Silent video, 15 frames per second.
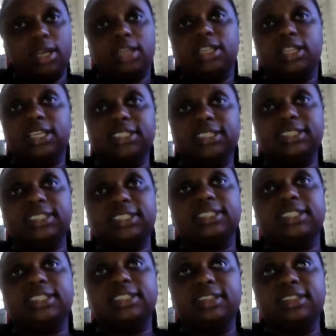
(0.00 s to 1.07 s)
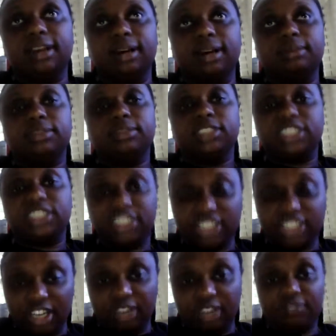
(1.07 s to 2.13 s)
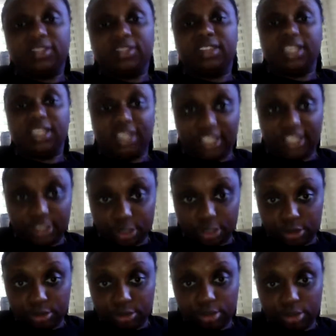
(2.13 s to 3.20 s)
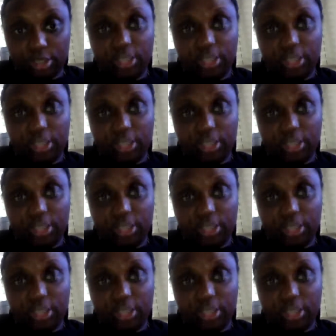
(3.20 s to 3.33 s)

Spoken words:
This is the dumb stuff that they do.